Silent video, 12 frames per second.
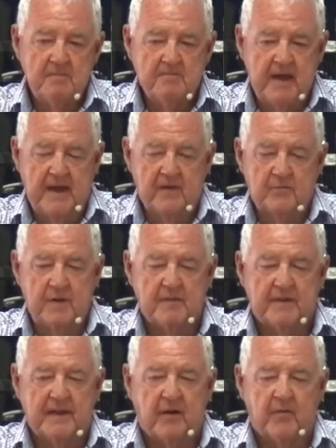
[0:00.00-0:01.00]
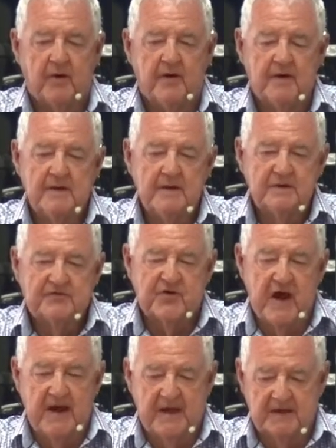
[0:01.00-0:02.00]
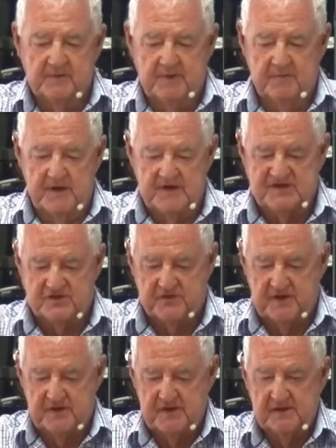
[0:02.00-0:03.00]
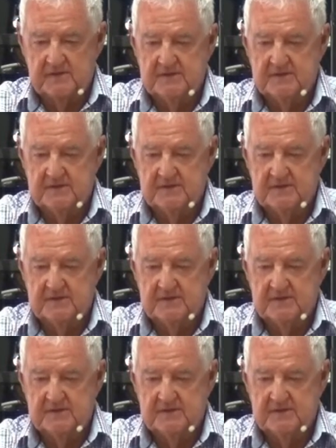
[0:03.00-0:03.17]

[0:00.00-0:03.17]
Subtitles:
men and women that were training to be ministry.